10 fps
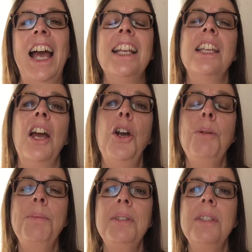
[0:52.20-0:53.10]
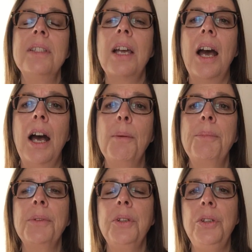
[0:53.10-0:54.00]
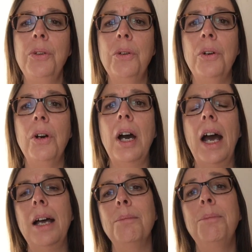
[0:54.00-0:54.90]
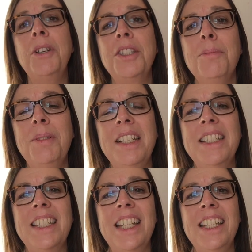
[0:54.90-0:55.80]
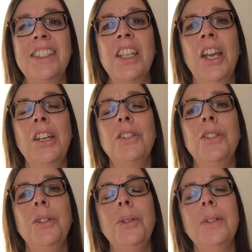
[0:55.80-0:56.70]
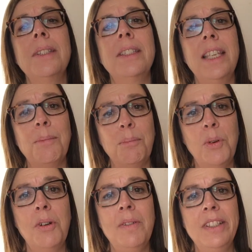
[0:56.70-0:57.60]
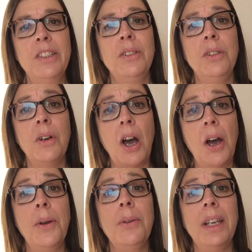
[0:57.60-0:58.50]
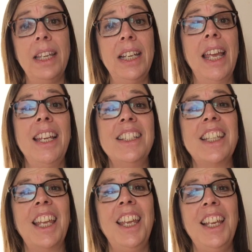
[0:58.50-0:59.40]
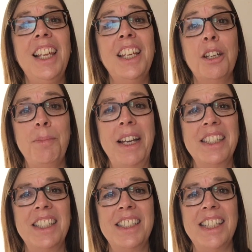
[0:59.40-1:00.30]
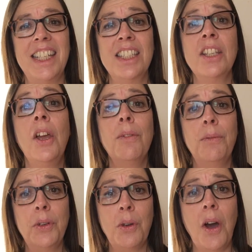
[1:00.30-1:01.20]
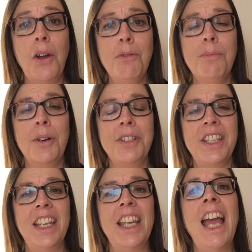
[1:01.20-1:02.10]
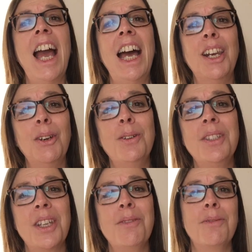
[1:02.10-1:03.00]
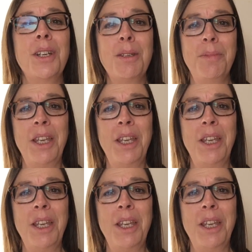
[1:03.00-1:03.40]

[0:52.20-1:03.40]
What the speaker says: and it opens up your possibilities to step more into your own innate healing capacities for your own body and also for other